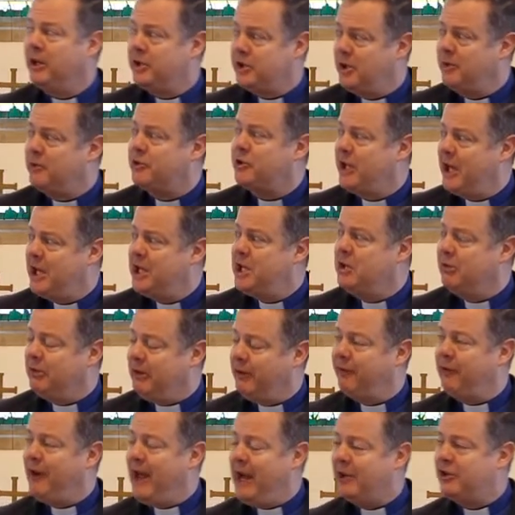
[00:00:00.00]
you've seen your
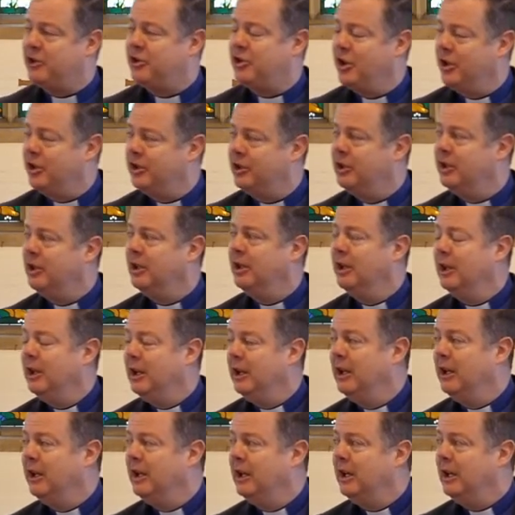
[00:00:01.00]
reflection,
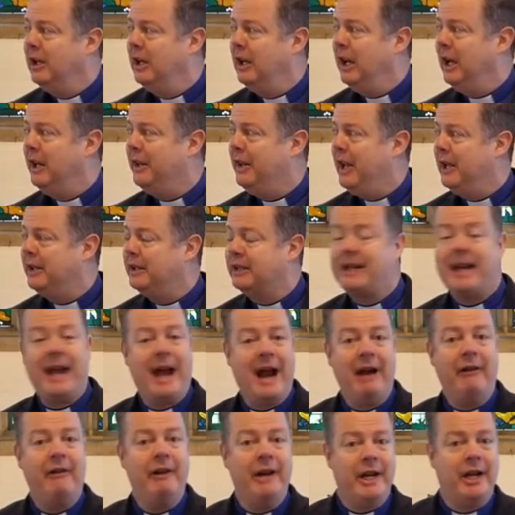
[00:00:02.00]
and then
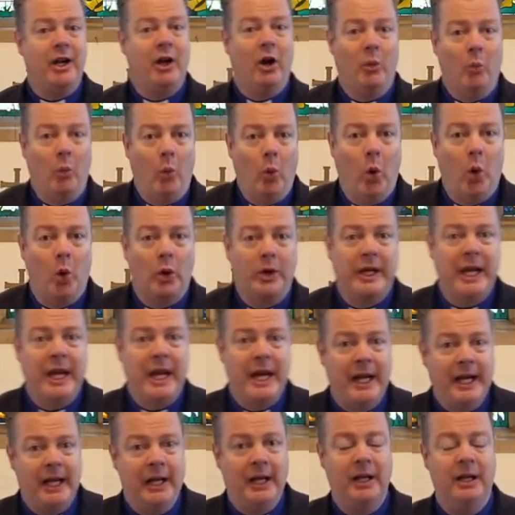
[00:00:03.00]
carrying on
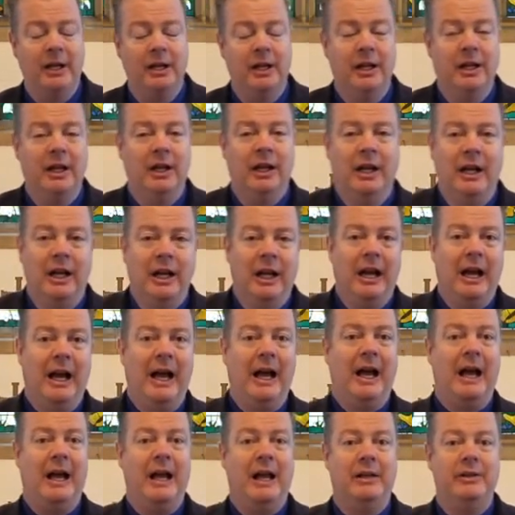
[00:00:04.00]
walking
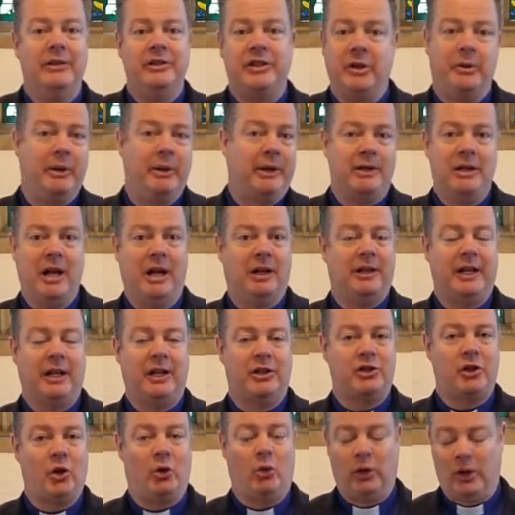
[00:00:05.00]
and doing nothing
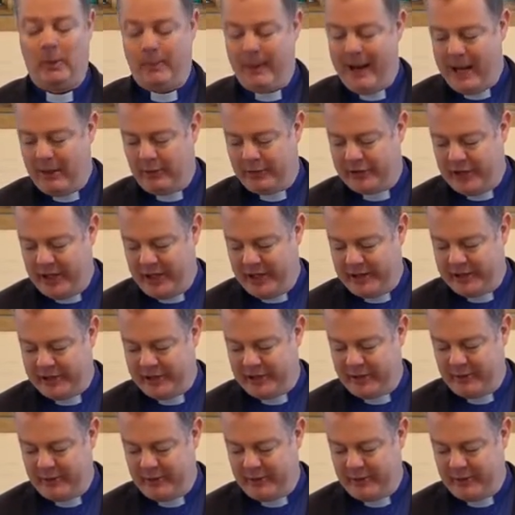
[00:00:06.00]
at all about it.